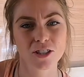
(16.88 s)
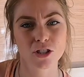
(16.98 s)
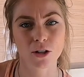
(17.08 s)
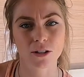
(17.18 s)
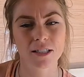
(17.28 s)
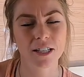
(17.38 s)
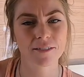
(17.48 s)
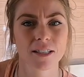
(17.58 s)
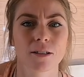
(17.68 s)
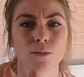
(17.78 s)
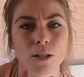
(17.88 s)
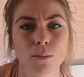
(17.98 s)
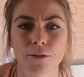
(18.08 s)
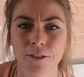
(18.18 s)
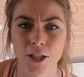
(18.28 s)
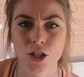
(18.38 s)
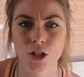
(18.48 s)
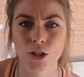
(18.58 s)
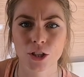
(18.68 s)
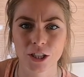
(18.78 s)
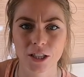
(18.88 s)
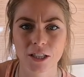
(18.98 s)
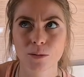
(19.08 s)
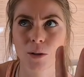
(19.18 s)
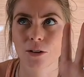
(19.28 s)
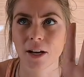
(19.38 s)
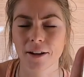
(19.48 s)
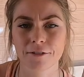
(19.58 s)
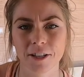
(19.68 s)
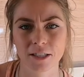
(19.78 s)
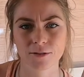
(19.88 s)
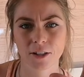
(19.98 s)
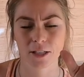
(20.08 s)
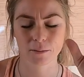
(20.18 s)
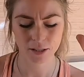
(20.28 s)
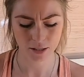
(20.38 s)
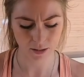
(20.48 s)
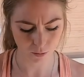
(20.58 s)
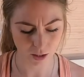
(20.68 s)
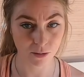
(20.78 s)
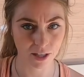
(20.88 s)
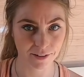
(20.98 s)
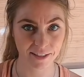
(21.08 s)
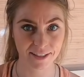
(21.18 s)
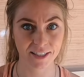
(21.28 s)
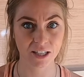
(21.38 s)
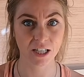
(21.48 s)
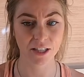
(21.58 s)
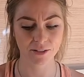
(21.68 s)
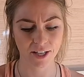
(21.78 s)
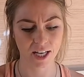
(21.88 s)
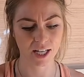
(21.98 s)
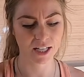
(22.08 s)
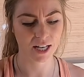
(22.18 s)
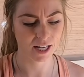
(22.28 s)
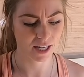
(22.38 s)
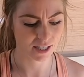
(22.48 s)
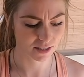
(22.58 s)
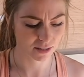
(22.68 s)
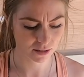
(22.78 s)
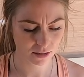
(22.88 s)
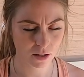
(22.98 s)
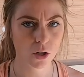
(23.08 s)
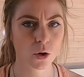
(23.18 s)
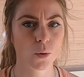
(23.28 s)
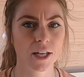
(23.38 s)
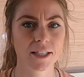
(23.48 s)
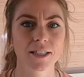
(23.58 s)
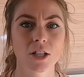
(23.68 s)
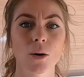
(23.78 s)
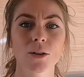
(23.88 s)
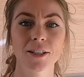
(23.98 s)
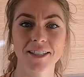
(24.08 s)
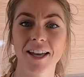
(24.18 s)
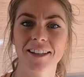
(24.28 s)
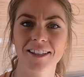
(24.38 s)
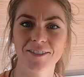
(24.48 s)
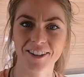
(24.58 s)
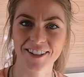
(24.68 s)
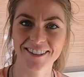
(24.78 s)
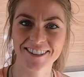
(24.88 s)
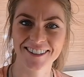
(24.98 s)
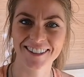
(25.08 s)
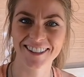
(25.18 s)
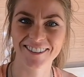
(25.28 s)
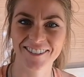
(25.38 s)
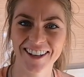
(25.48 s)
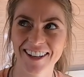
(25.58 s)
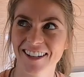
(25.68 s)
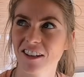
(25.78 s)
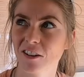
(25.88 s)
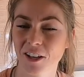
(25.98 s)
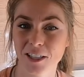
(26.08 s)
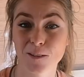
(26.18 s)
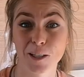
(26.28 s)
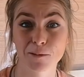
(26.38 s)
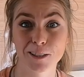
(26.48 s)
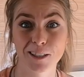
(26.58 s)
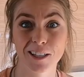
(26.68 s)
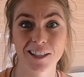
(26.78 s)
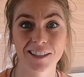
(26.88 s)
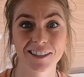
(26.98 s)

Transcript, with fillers: So this gives it a real professional look when you have face frames. We don't have this in our other van, and we can totally tell a difference when the face frames are on